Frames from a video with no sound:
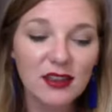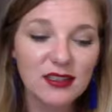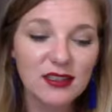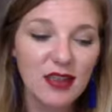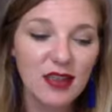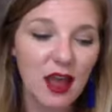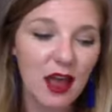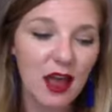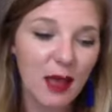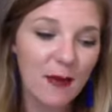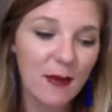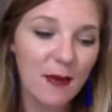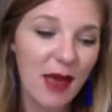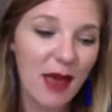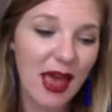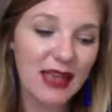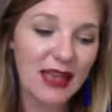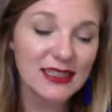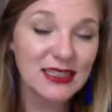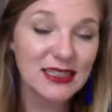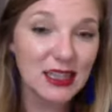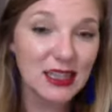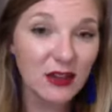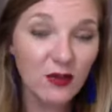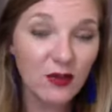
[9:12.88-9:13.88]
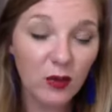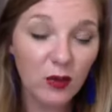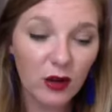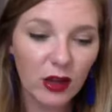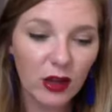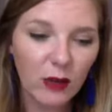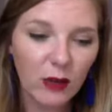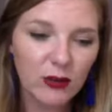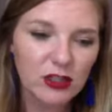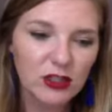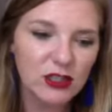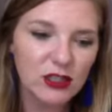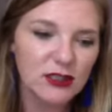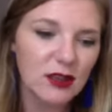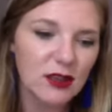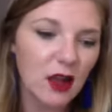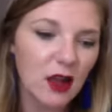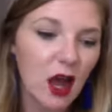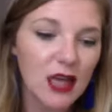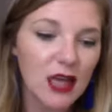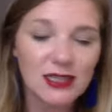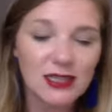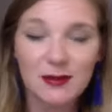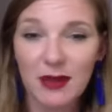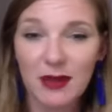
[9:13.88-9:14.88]
SD40, which is a
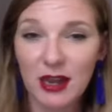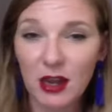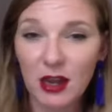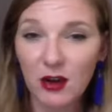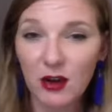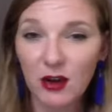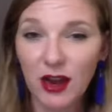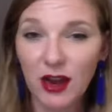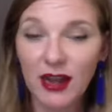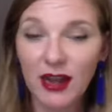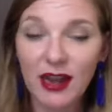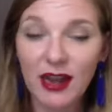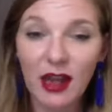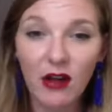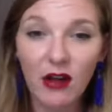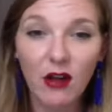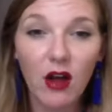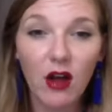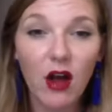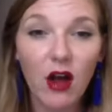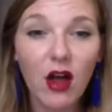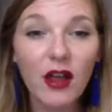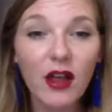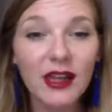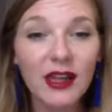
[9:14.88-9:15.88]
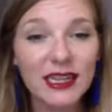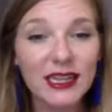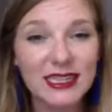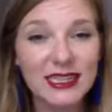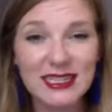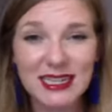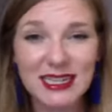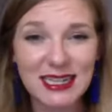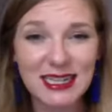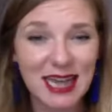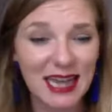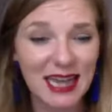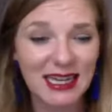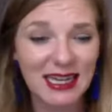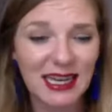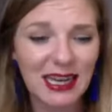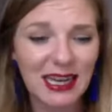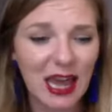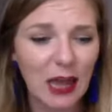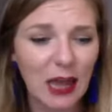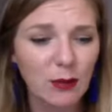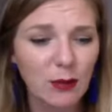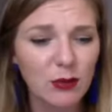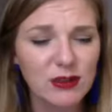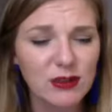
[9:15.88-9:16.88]
cosmetic grade alcohol, and it's in
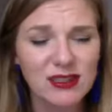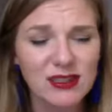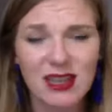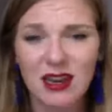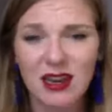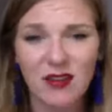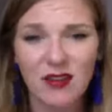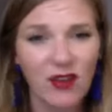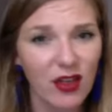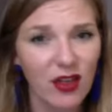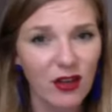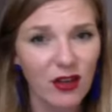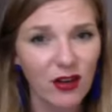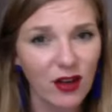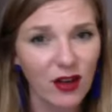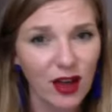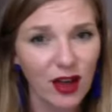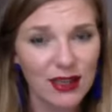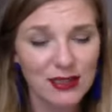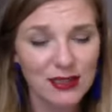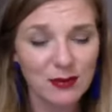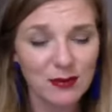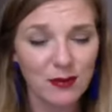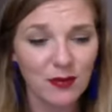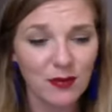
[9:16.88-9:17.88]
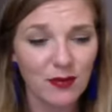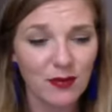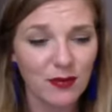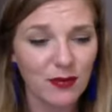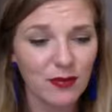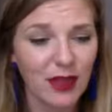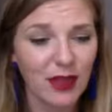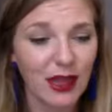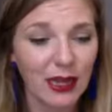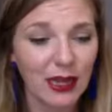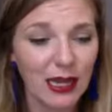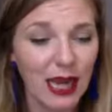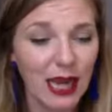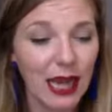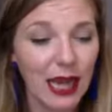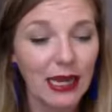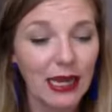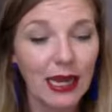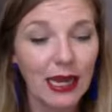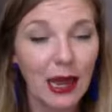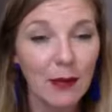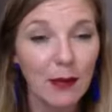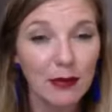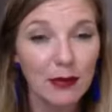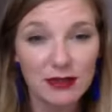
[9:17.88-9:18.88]
99% of other
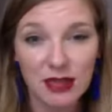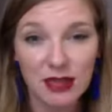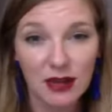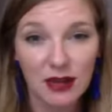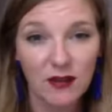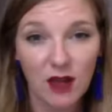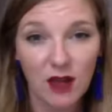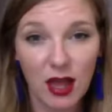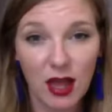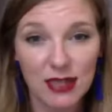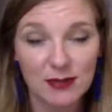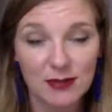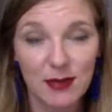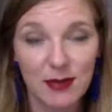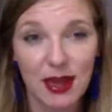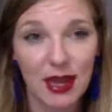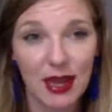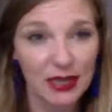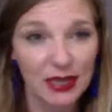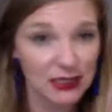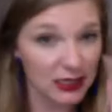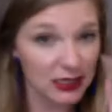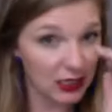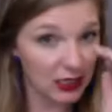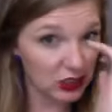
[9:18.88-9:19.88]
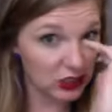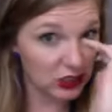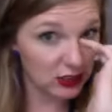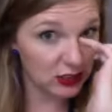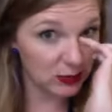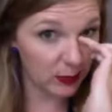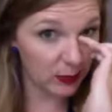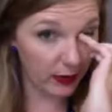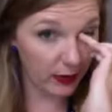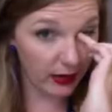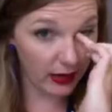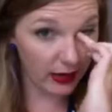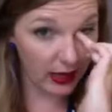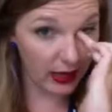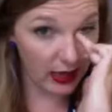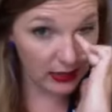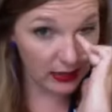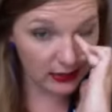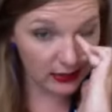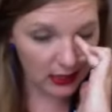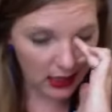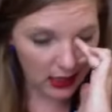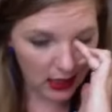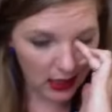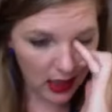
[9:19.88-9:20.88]
99% of cosmetics. That's just where it
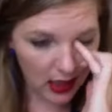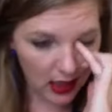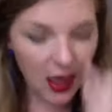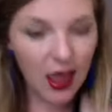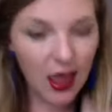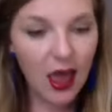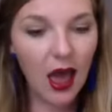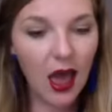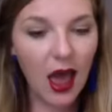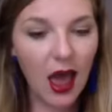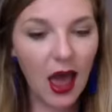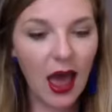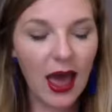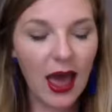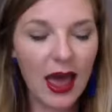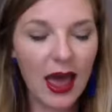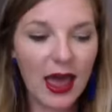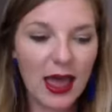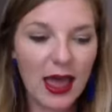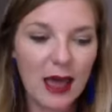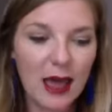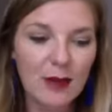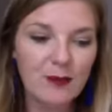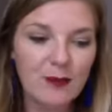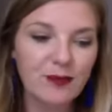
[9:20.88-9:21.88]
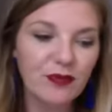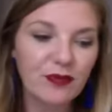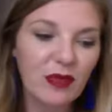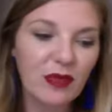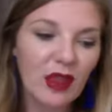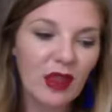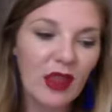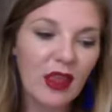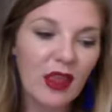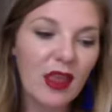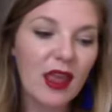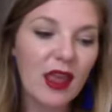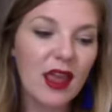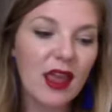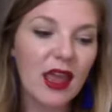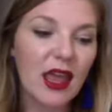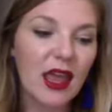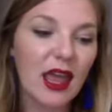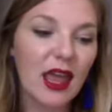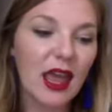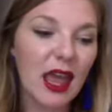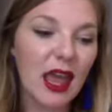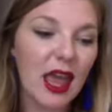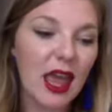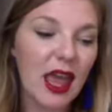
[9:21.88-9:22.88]
is.
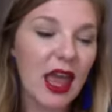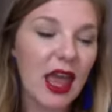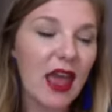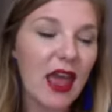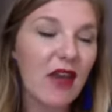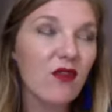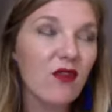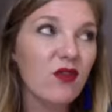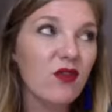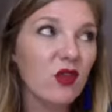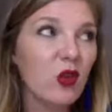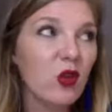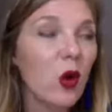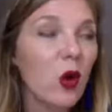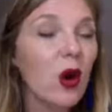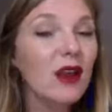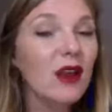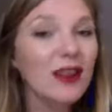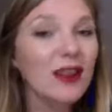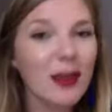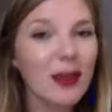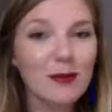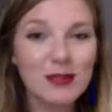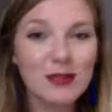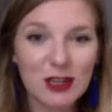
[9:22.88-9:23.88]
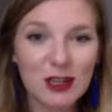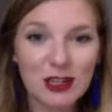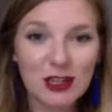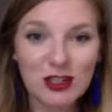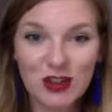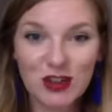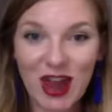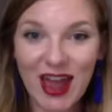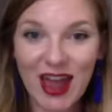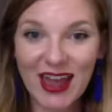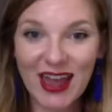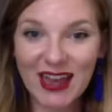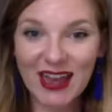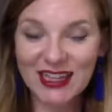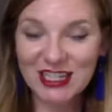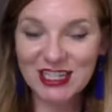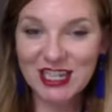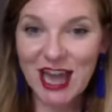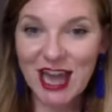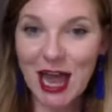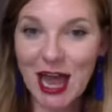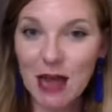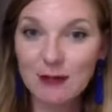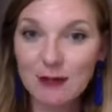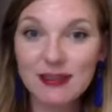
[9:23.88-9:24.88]
If your lips are dry and
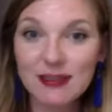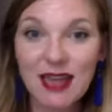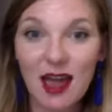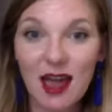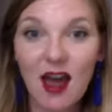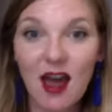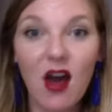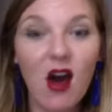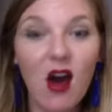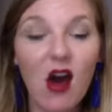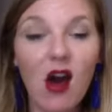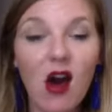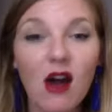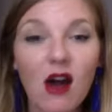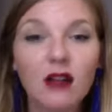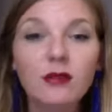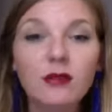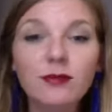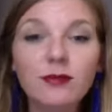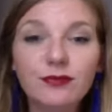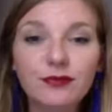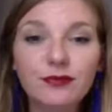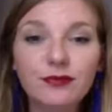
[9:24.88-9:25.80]
chapped at all,